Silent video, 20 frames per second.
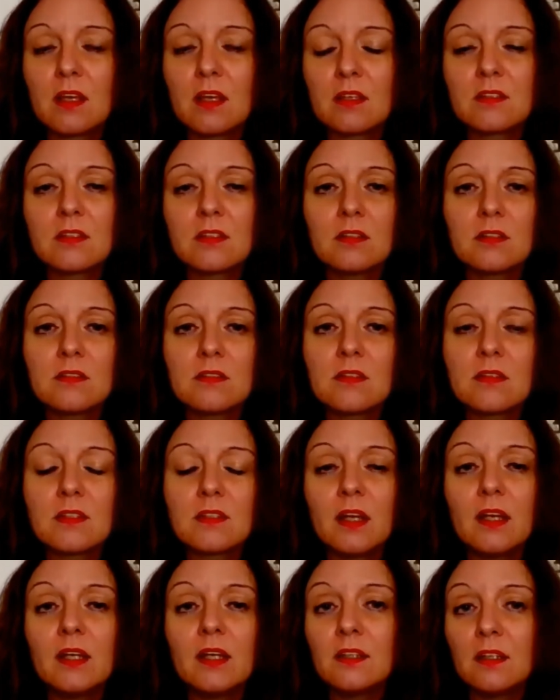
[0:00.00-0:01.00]
as a
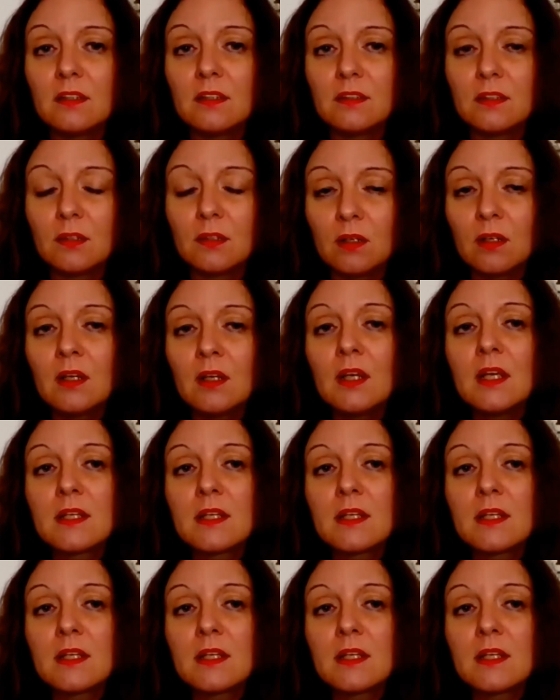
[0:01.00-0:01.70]
society and a